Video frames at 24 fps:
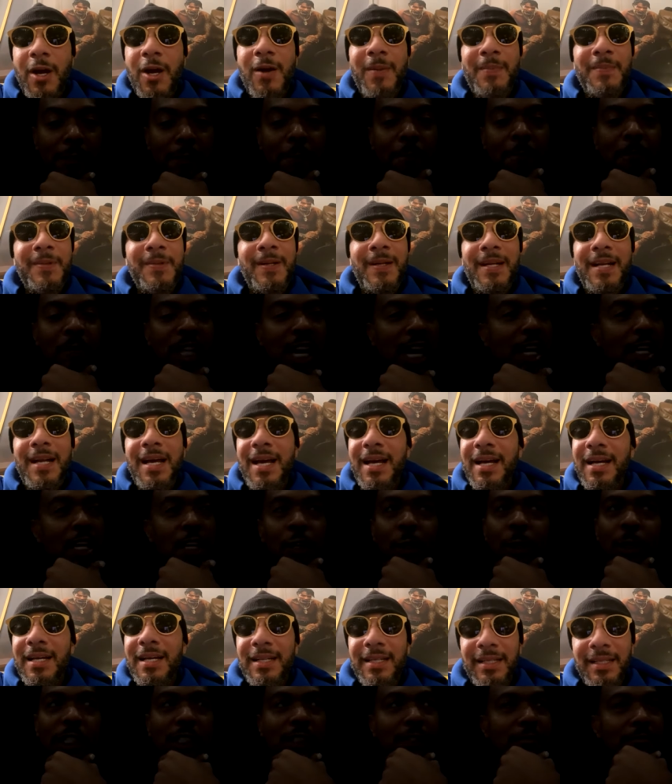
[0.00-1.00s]

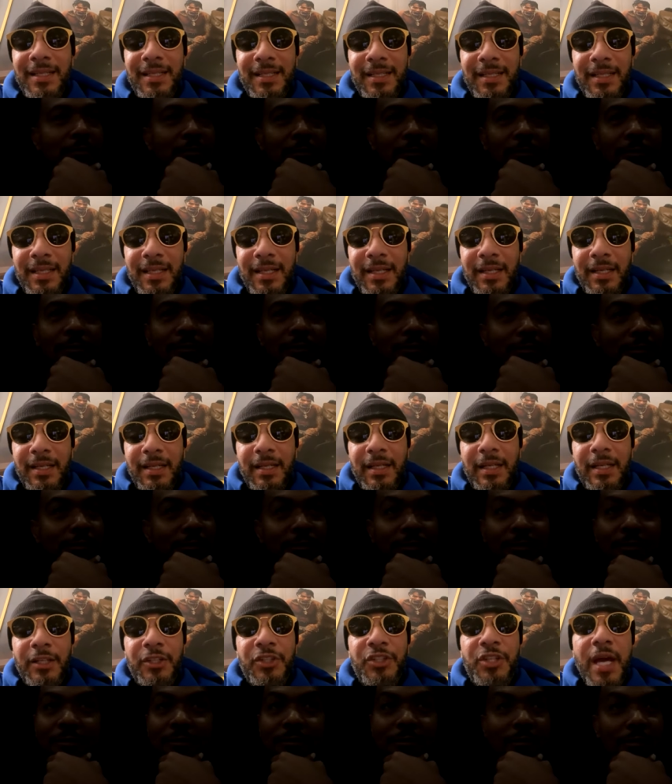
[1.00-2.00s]
Alhamdulillah.
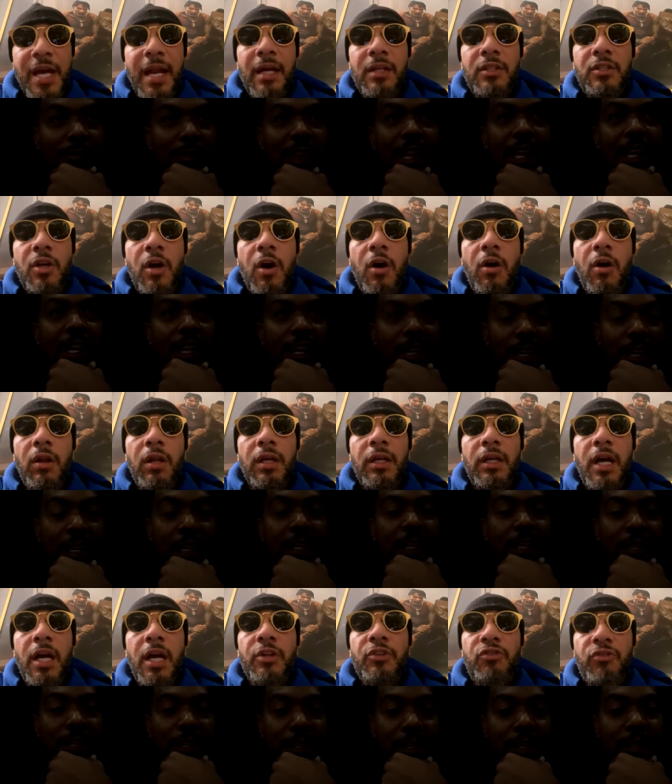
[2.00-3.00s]
And shout out to all the
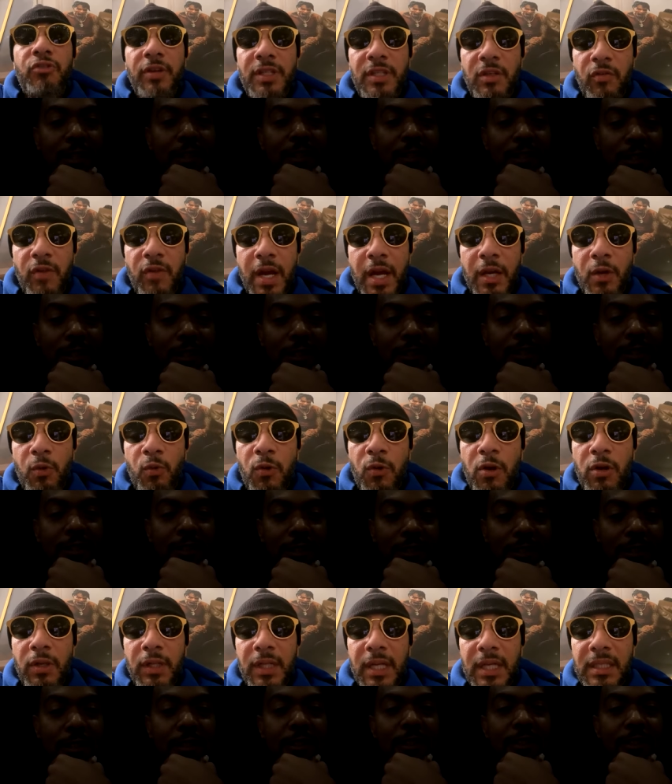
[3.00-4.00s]
countries around the
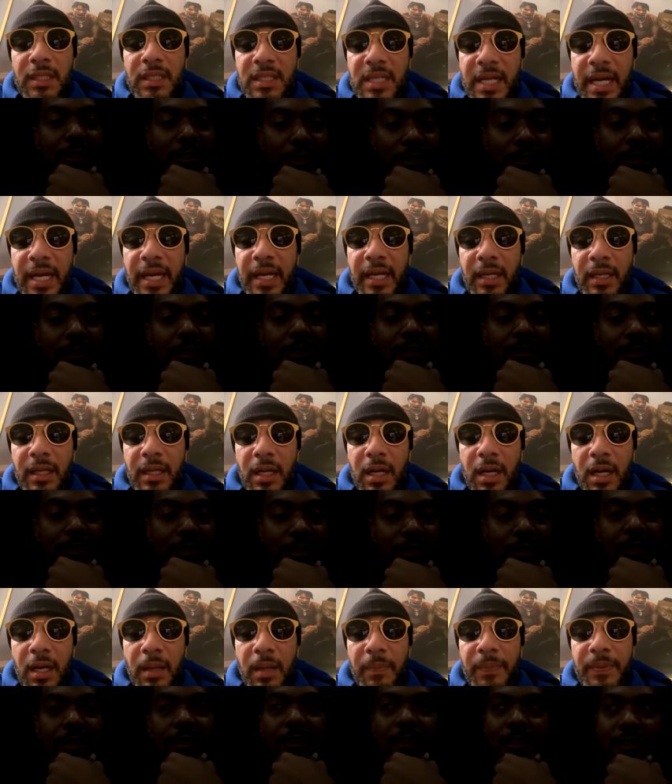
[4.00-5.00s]
world that stayed
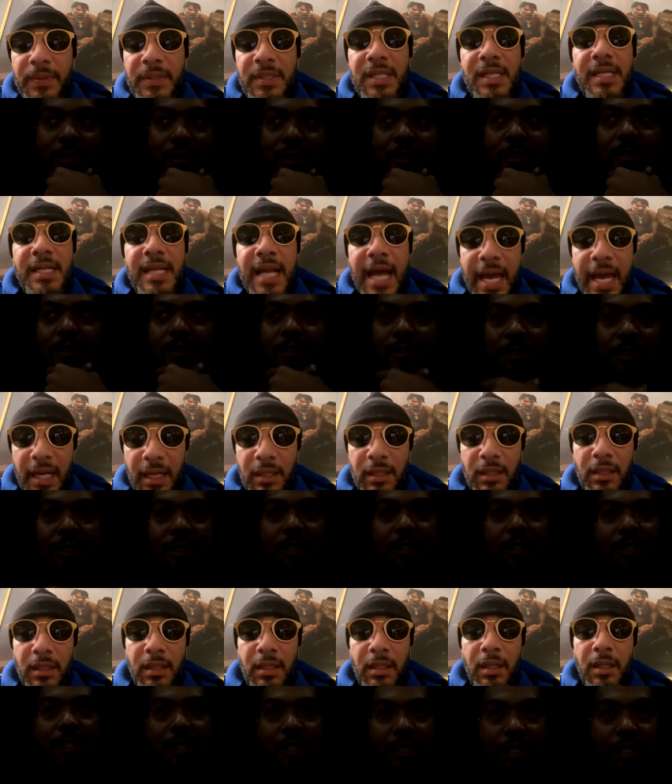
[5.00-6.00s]
up tonight
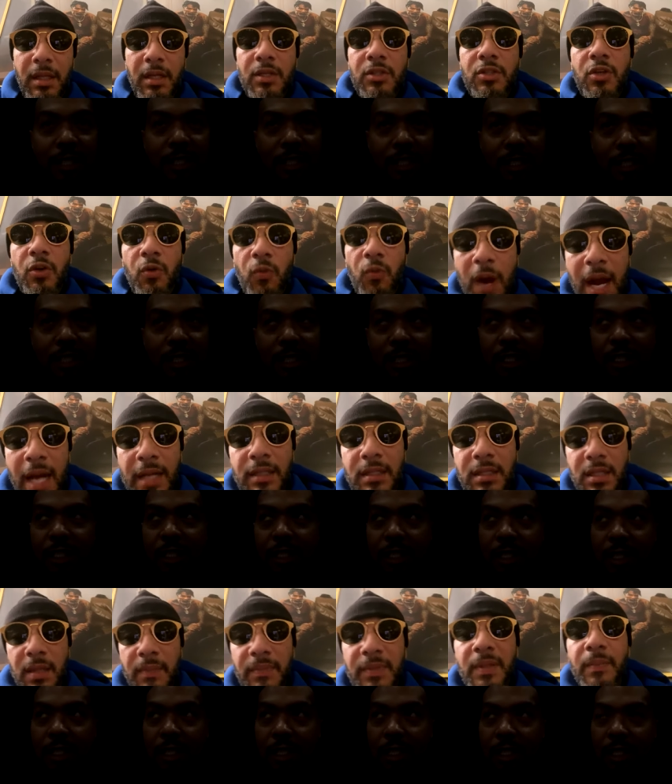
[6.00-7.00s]
to watch
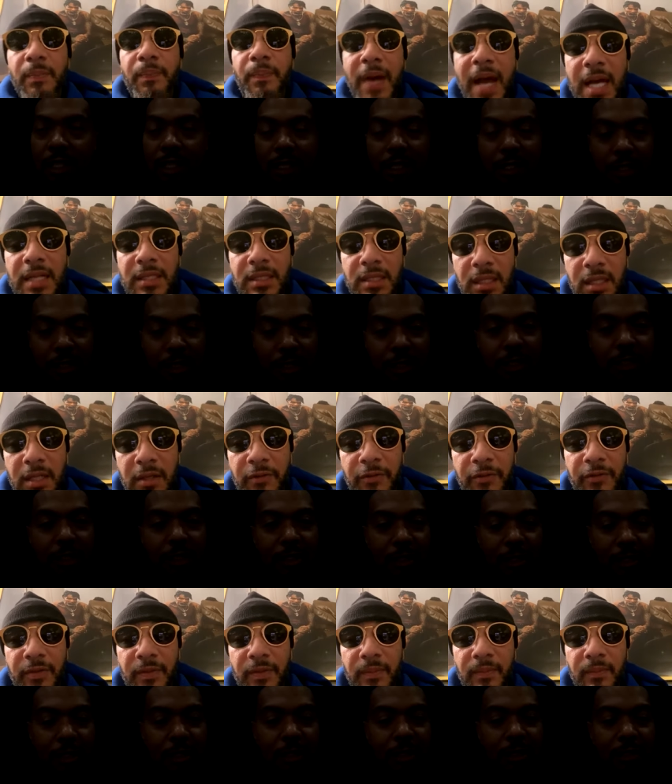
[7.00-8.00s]
something positive
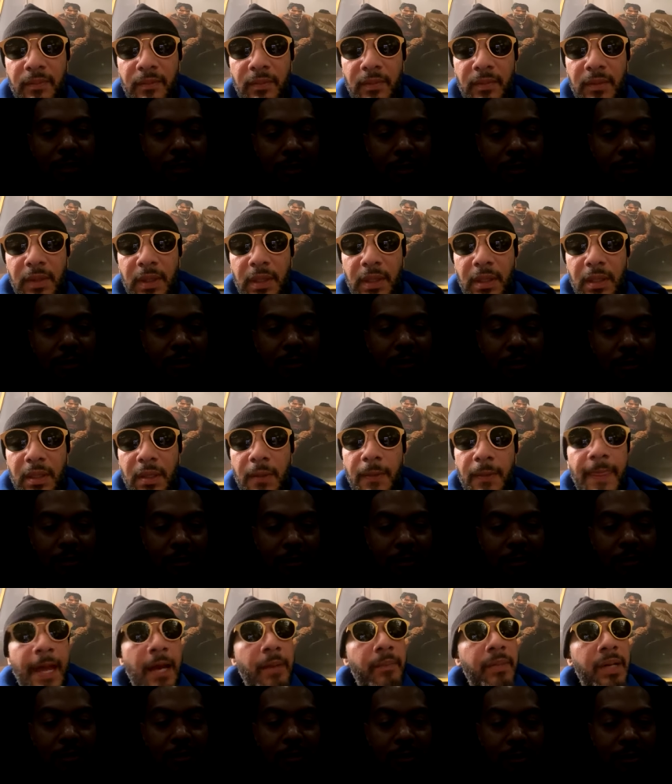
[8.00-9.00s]

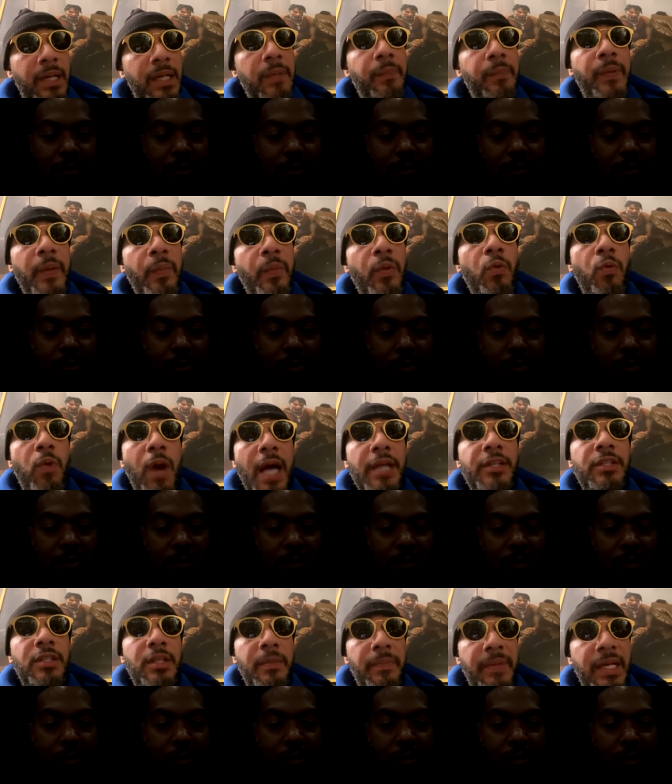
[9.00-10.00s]
that many people
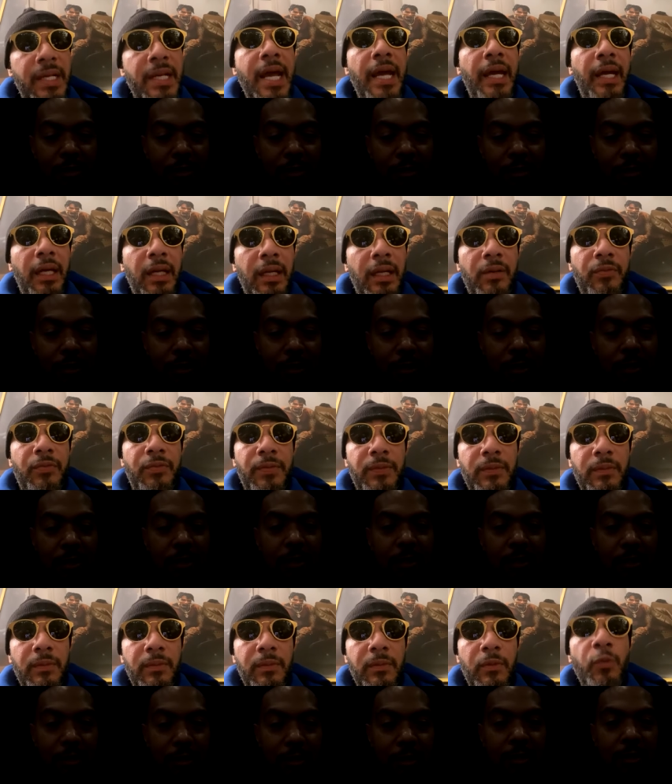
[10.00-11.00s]
watch to be negative.
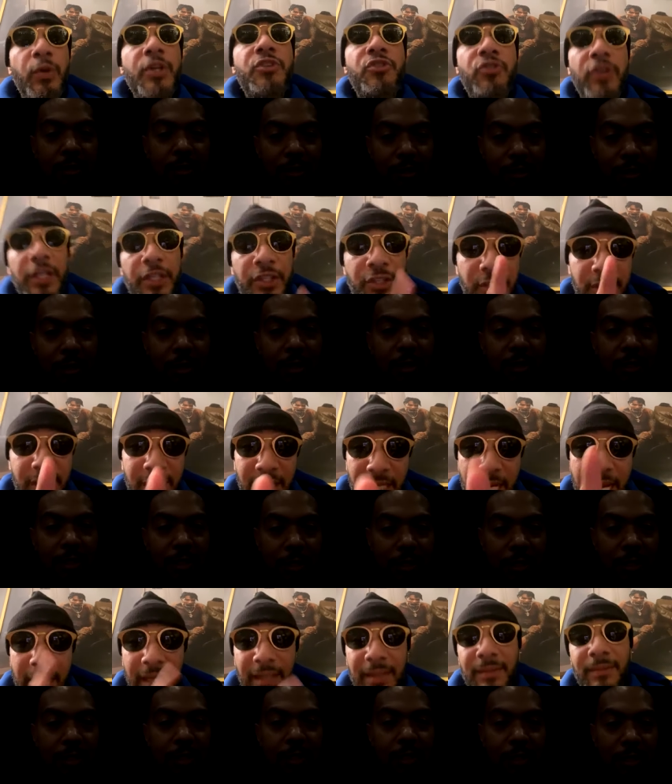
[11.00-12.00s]
We tricked you
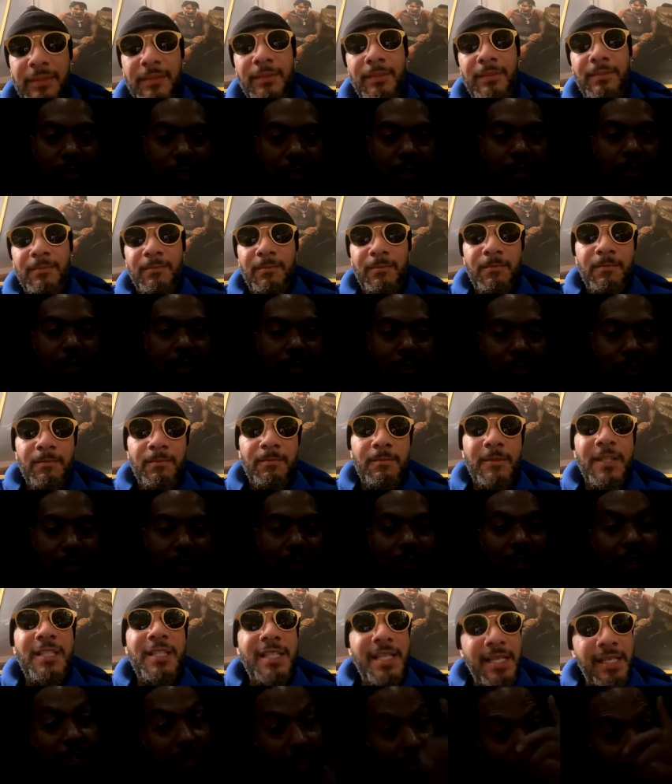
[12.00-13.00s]
tonight.
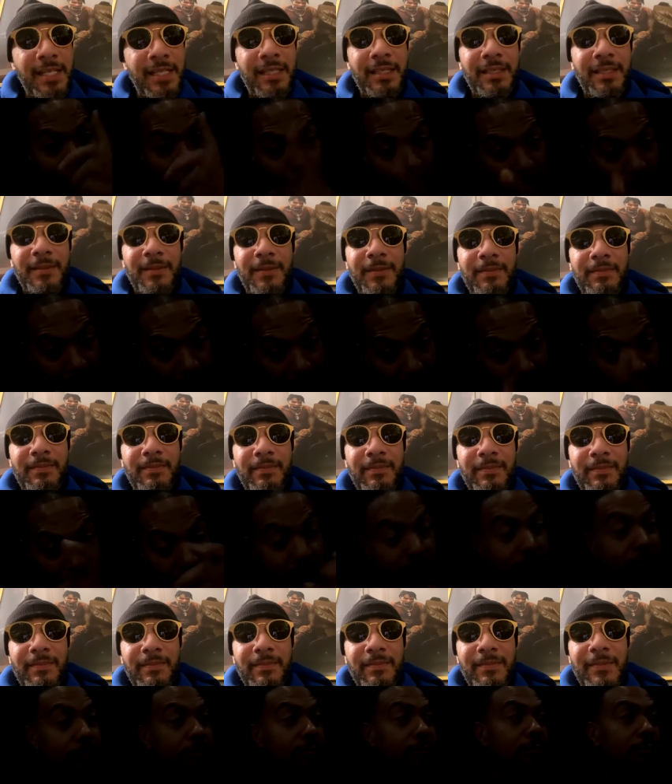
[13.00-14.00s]
You see?
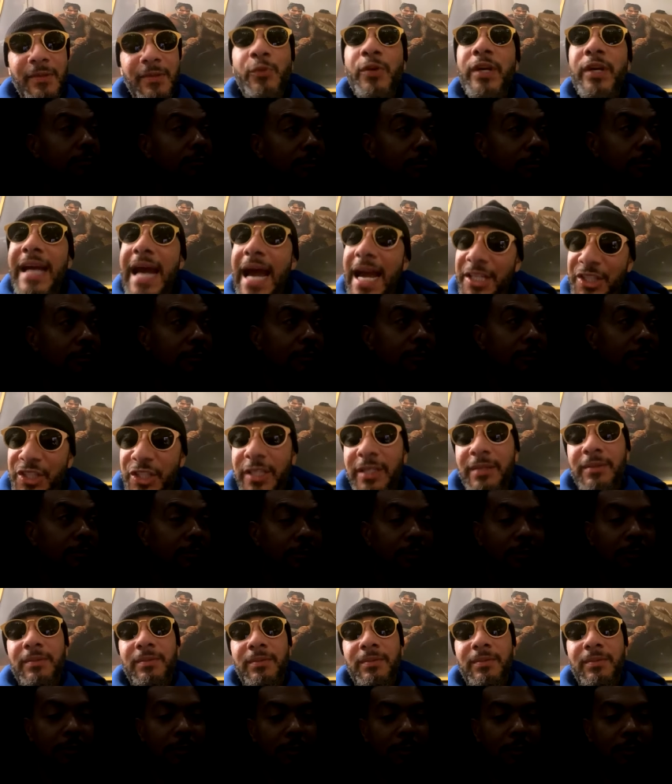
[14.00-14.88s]
We got you.